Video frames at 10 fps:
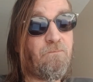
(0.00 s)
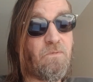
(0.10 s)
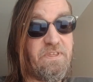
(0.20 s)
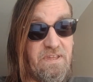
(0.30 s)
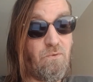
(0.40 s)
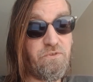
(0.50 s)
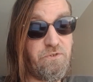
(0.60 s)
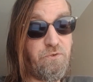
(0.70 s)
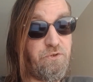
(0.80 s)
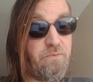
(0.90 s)
And that was
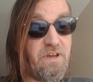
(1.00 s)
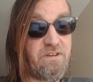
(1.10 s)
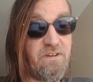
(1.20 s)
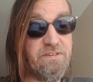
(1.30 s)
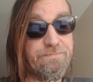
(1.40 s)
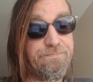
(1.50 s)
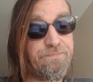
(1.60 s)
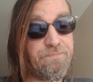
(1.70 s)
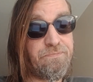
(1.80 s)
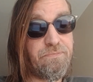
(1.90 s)
YouTube.com.
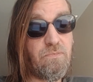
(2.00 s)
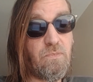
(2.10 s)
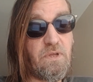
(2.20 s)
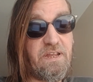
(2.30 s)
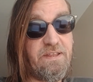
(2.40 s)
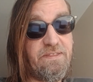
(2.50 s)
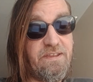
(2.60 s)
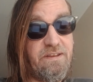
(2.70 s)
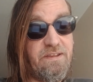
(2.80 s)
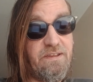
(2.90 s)
And
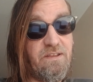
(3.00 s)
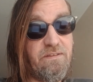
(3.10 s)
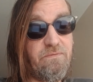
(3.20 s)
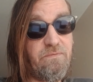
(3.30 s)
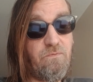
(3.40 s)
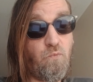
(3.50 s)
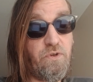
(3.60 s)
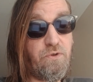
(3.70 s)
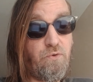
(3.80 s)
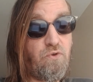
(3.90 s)
then
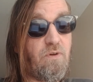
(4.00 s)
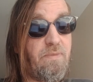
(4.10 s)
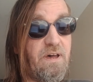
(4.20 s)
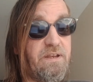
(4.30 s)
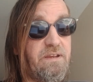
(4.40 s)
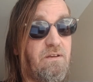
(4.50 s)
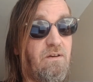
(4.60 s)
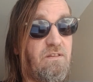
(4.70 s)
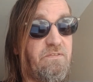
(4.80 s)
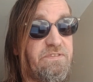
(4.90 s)
when Google bought it,
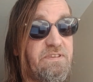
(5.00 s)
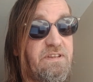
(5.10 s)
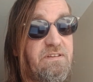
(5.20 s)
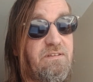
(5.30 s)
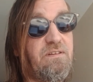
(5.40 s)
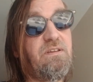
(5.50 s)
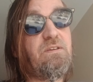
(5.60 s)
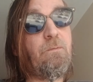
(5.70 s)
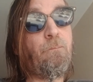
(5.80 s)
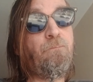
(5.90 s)
all of a sudden
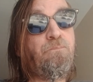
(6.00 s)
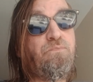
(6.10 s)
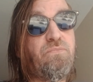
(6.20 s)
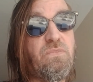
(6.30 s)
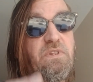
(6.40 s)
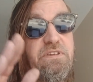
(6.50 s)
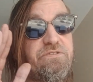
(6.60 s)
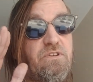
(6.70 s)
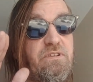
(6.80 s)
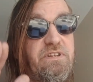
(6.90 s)
it
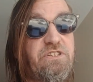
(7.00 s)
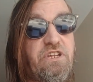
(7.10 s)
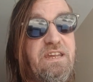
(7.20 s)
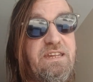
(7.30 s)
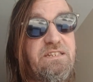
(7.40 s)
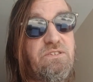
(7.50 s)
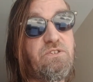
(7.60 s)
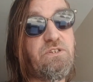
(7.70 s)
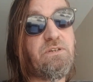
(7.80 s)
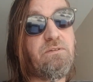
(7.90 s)
started to
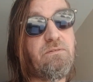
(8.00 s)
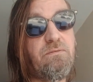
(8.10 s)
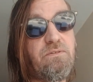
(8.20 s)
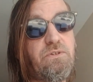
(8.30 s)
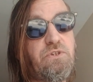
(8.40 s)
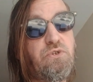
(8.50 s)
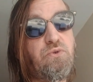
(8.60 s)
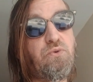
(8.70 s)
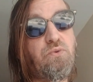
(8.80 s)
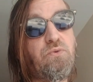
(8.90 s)
change
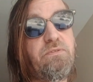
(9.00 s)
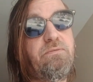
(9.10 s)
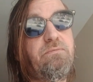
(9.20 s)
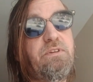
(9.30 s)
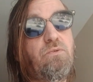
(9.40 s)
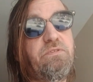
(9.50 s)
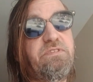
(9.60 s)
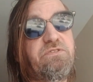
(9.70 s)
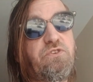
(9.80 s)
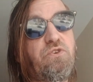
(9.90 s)
to, there was
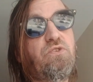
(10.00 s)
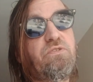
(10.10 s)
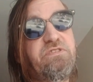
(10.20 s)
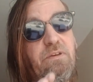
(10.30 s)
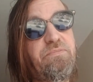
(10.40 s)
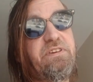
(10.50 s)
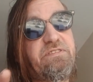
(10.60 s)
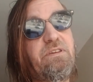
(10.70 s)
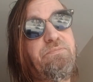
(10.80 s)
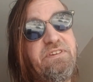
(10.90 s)
this girl, something
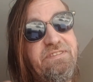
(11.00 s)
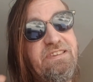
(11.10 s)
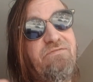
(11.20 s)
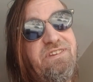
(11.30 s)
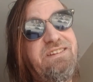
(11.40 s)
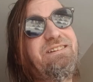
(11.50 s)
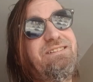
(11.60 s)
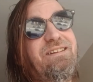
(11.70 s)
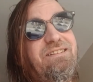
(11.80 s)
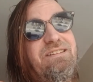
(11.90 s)

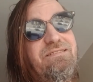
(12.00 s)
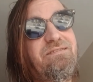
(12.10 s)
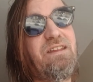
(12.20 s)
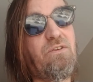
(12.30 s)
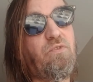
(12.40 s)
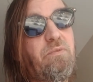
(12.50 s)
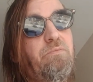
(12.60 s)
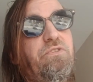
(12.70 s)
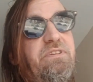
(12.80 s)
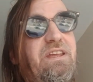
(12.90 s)
17, I can not
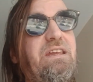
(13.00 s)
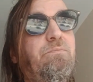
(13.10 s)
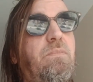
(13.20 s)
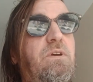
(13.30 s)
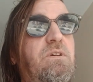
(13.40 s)
remember the name,